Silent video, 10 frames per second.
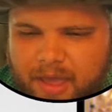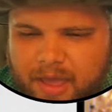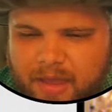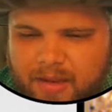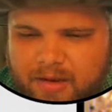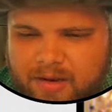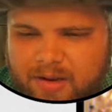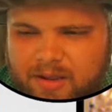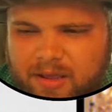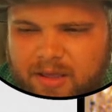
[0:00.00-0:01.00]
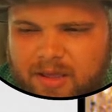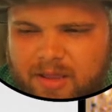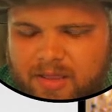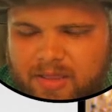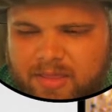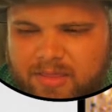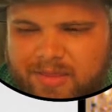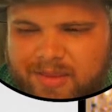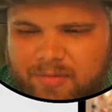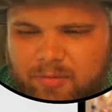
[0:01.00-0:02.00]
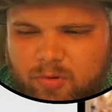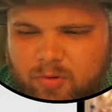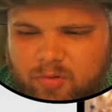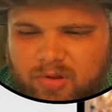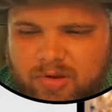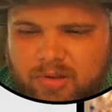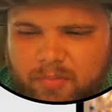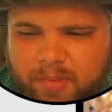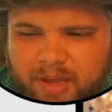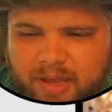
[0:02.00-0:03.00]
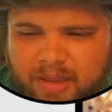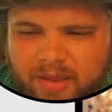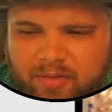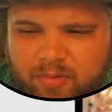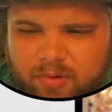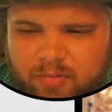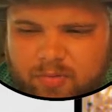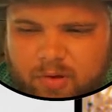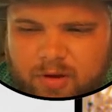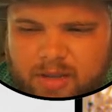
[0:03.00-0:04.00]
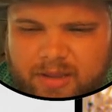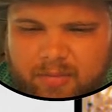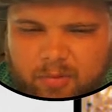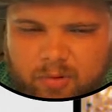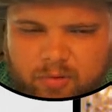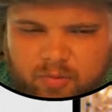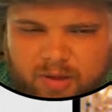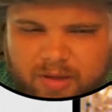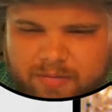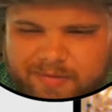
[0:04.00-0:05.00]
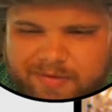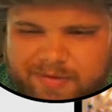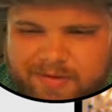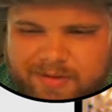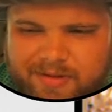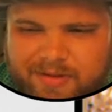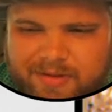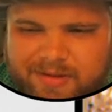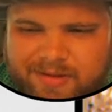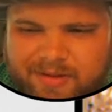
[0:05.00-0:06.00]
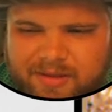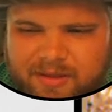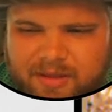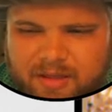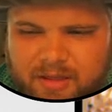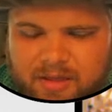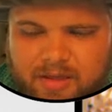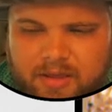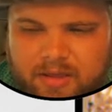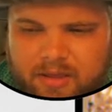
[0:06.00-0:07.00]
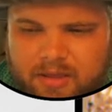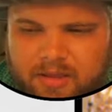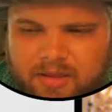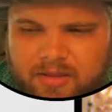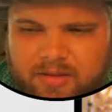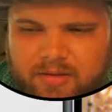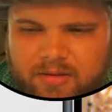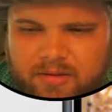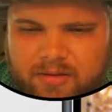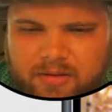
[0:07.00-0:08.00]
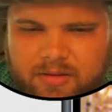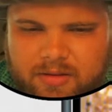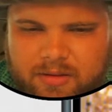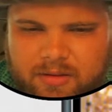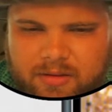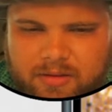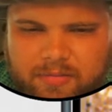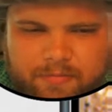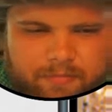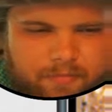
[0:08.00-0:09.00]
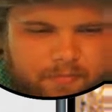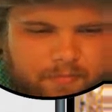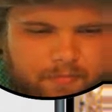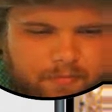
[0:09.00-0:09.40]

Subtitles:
Although you do have to blow up the Conspicuous Snoop before they put the Kiki-Jiki on top, because they can still activate in response, and then